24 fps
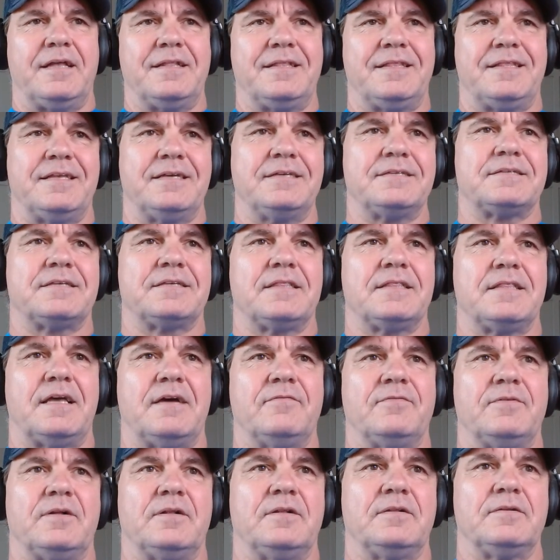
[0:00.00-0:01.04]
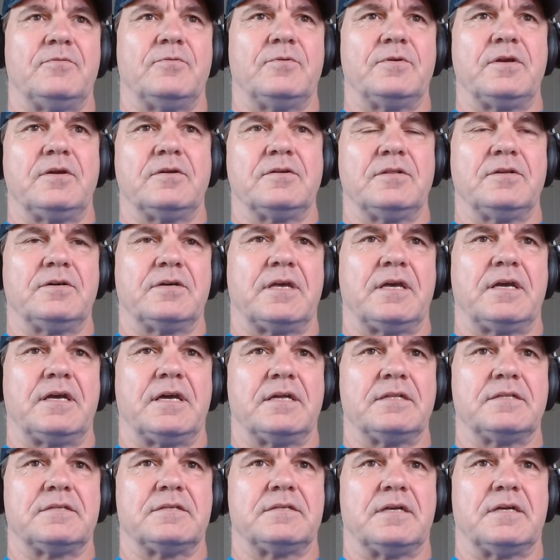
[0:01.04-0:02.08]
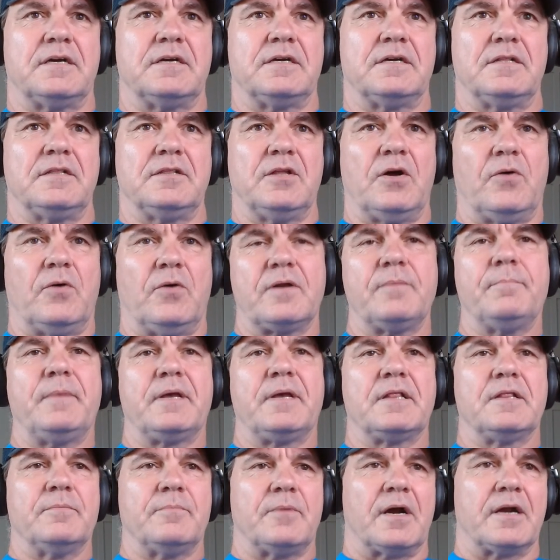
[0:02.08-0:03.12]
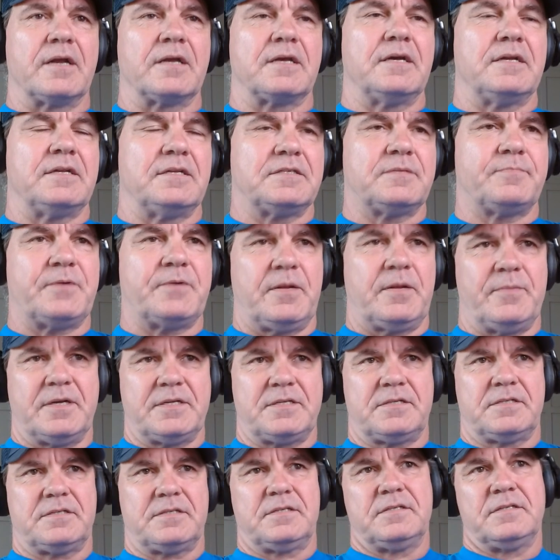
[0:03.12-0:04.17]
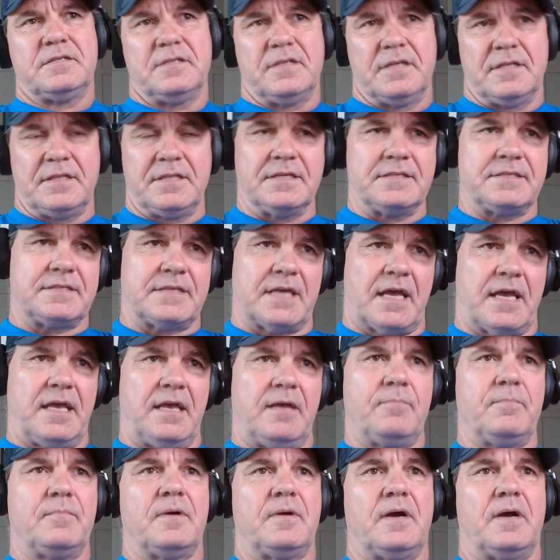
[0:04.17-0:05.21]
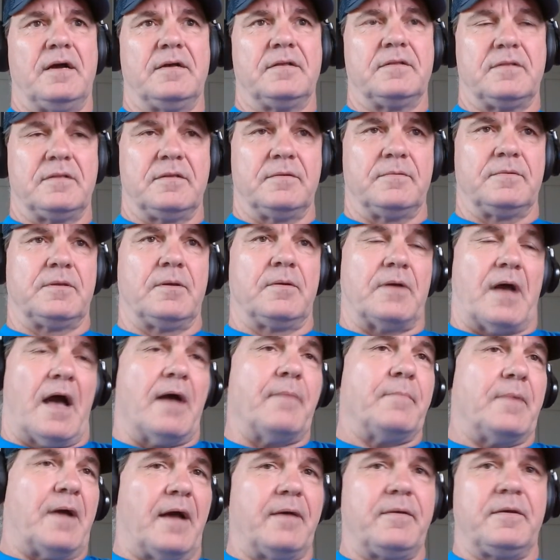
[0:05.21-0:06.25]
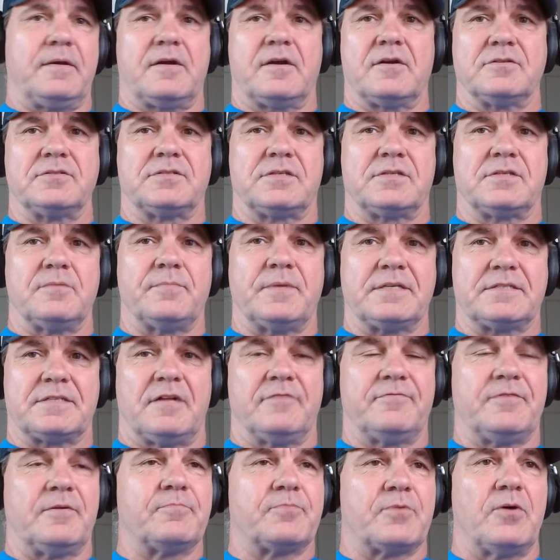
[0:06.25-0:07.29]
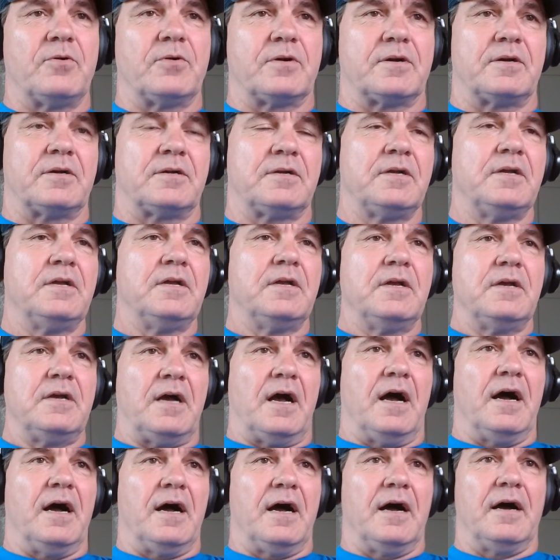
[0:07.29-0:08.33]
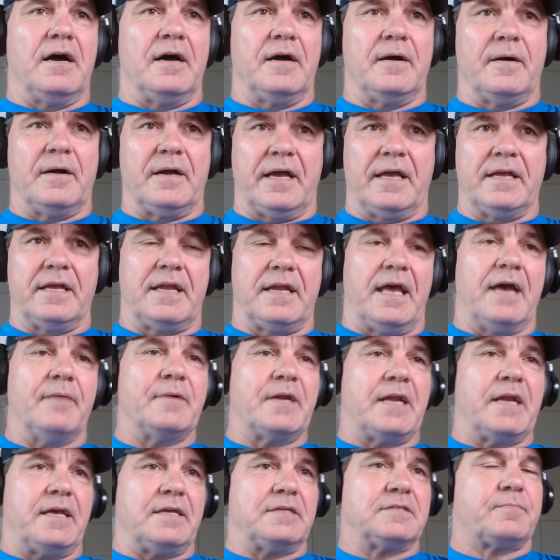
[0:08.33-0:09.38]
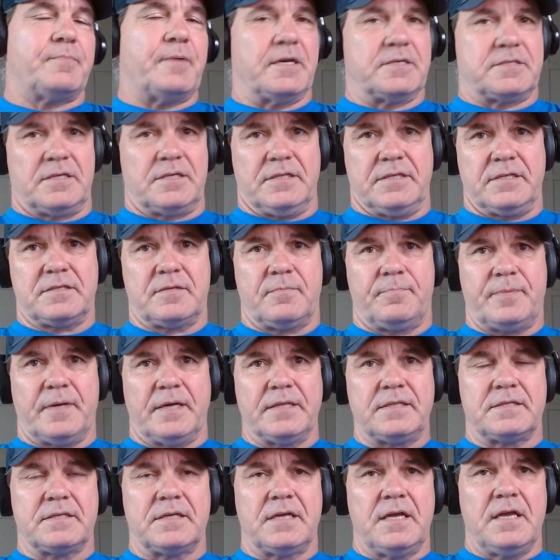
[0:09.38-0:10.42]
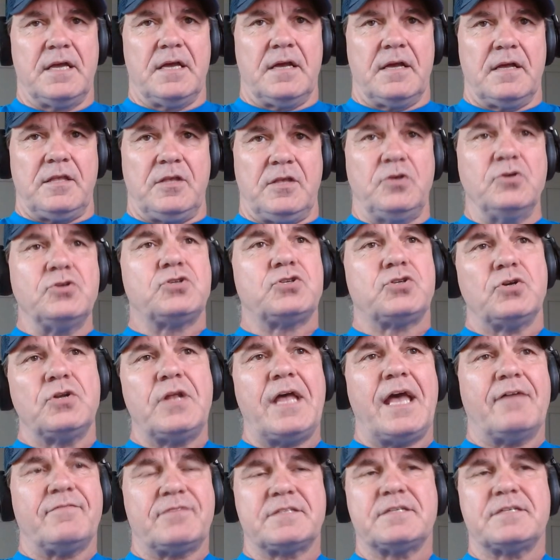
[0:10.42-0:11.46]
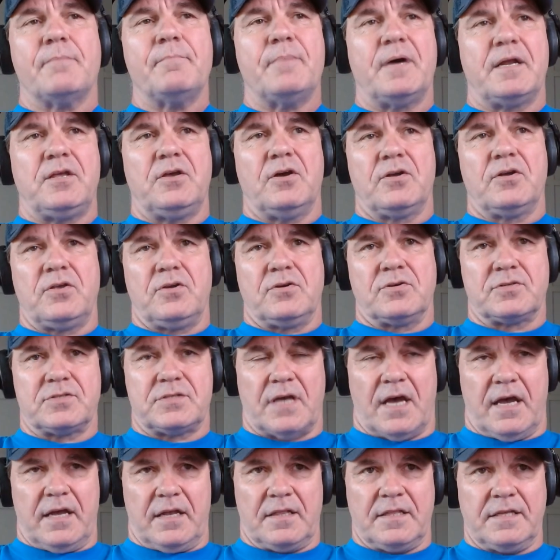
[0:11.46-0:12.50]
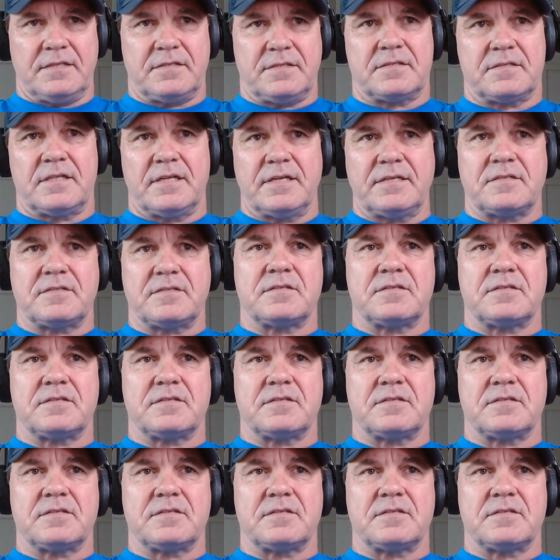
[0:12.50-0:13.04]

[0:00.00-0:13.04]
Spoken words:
in this level where you're looking at lower middle market, it's pretty much the same. I consider myself a broker, an M&A specialist, but you should have somebody on your side. Let's